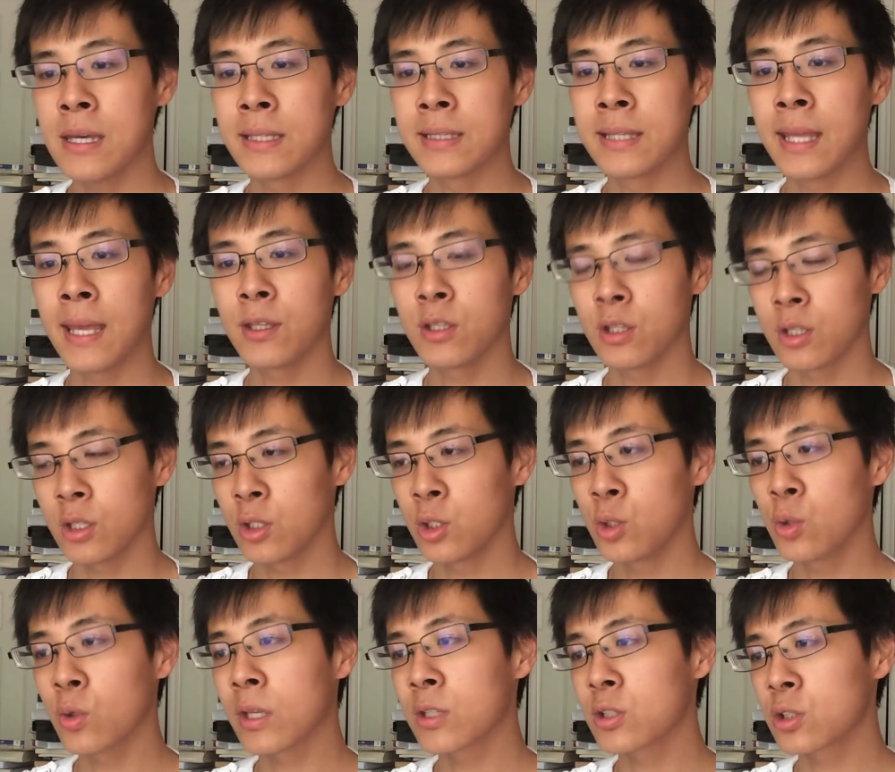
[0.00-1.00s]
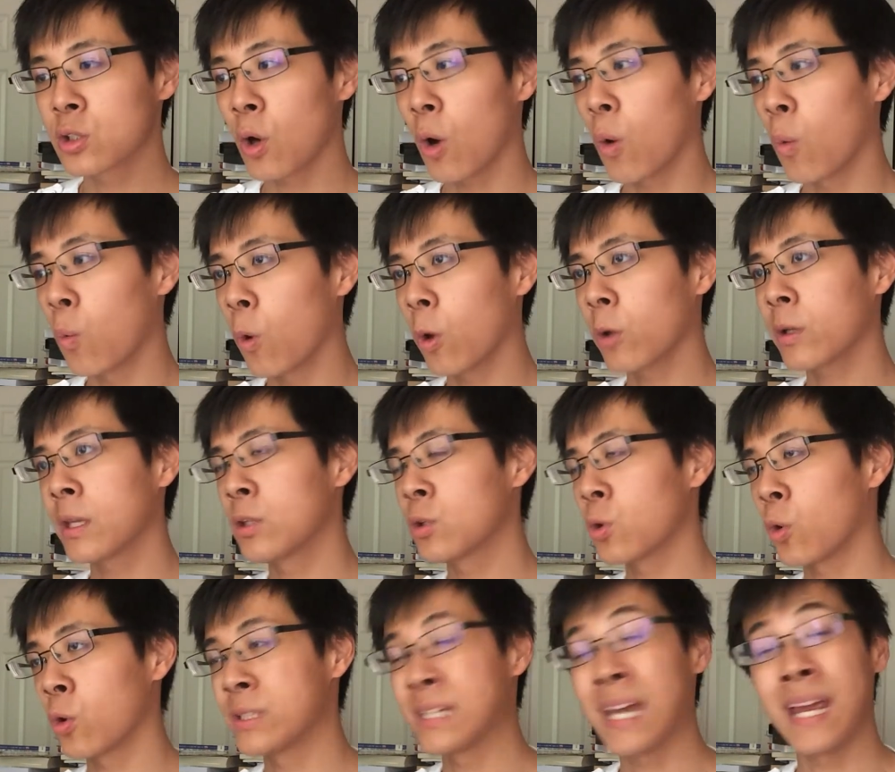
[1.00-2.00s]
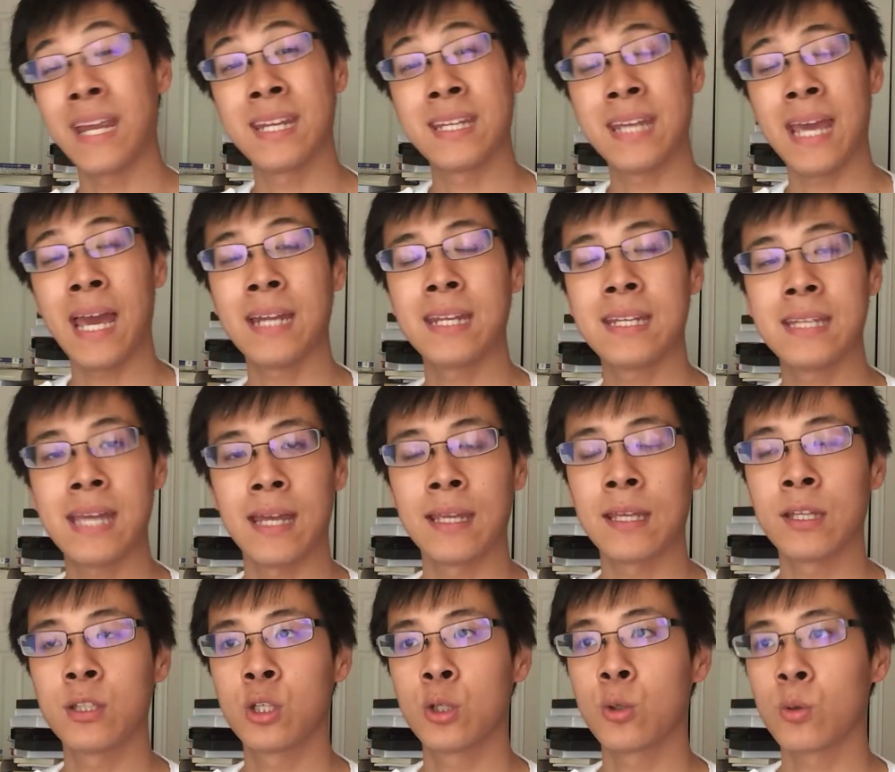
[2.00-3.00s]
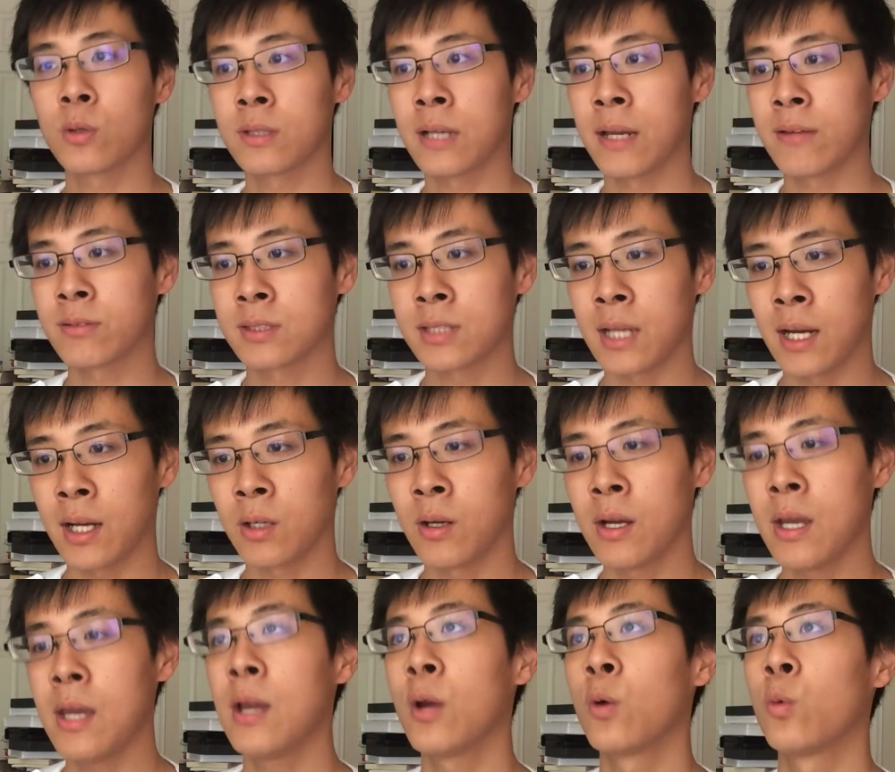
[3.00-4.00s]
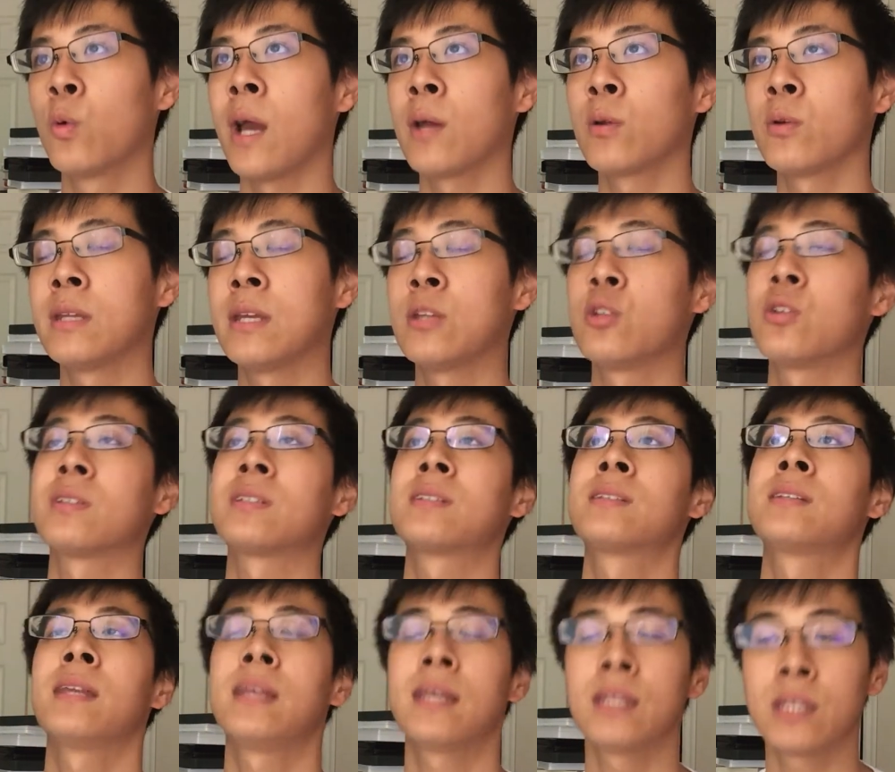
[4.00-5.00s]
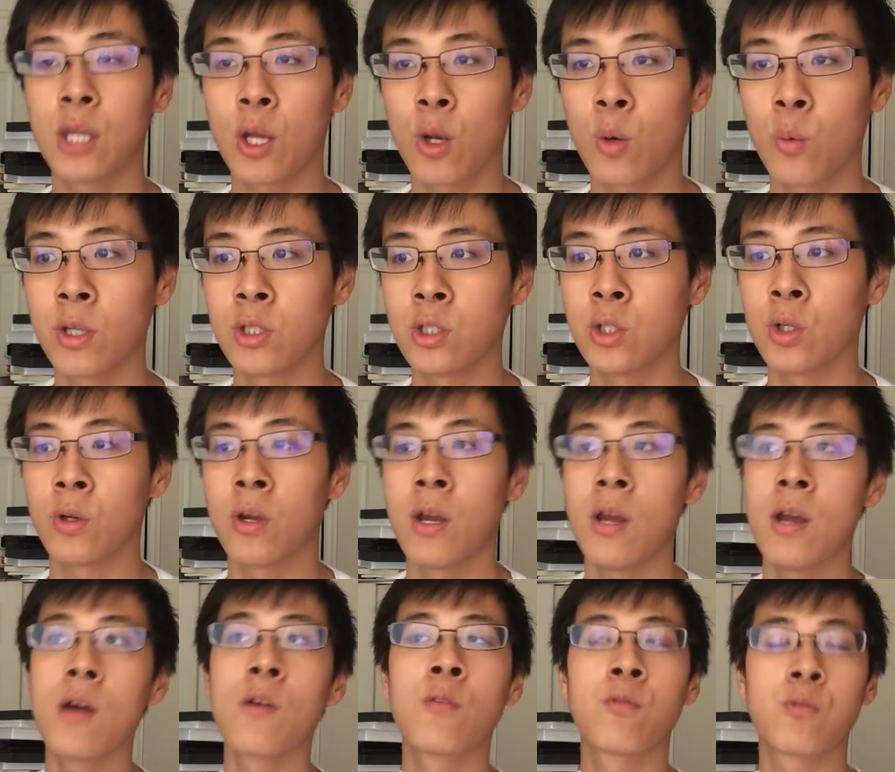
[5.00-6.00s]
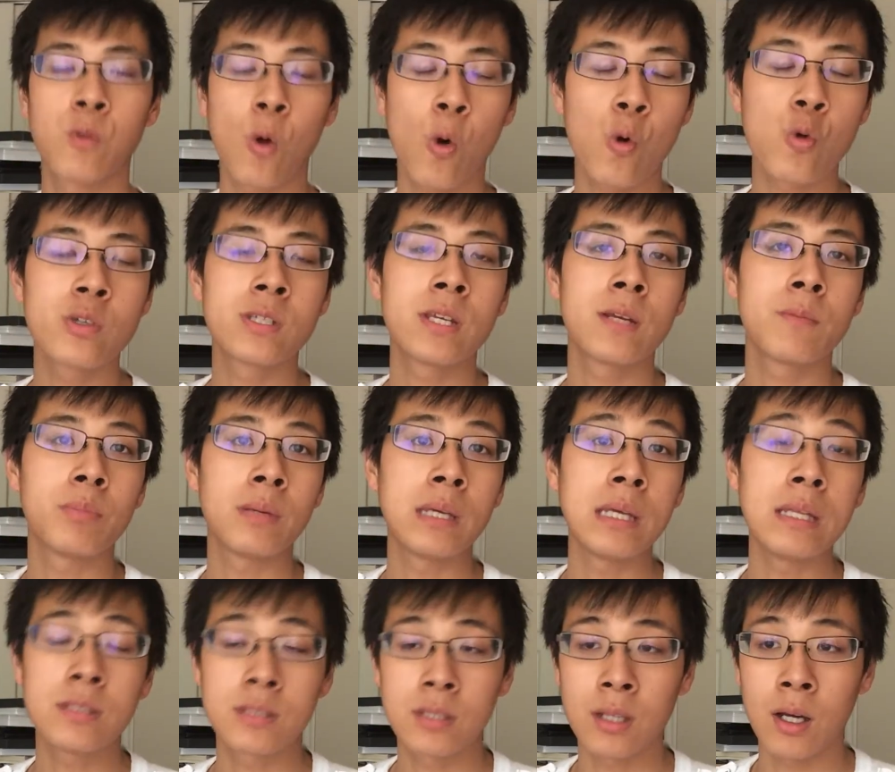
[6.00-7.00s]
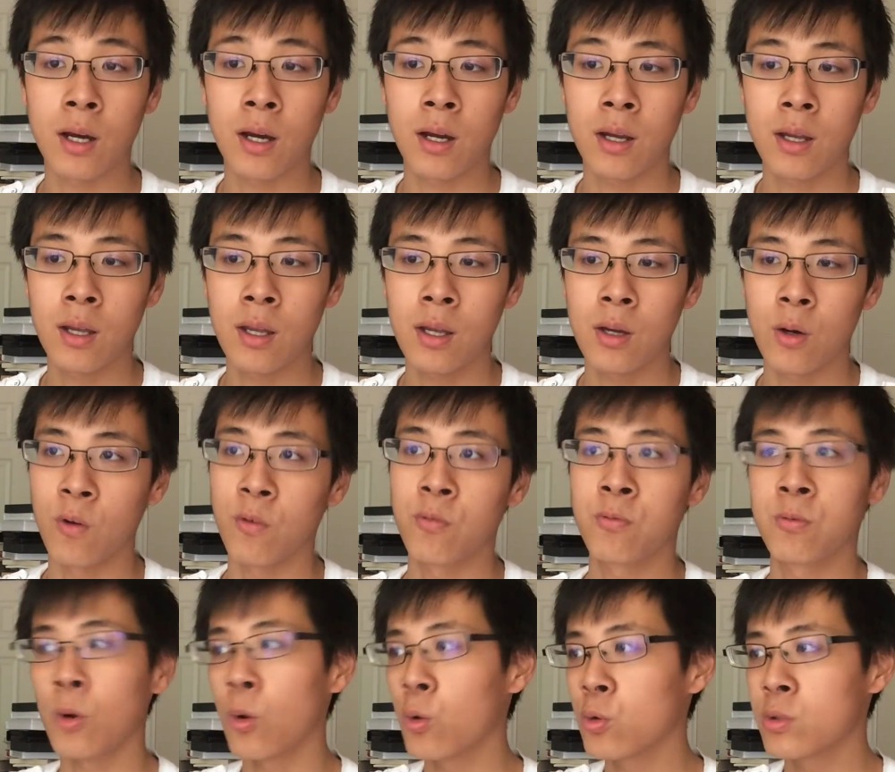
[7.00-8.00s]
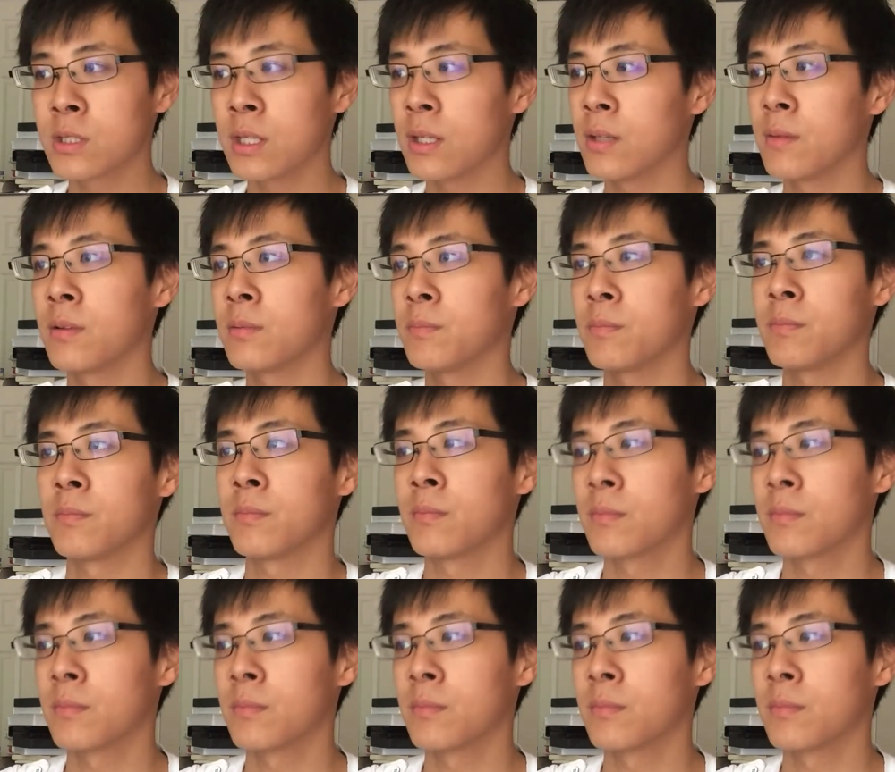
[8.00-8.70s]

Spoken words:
then you can start working towards that and adding that into your lifestyle rather than just sitting there with your frozen pizza or frozen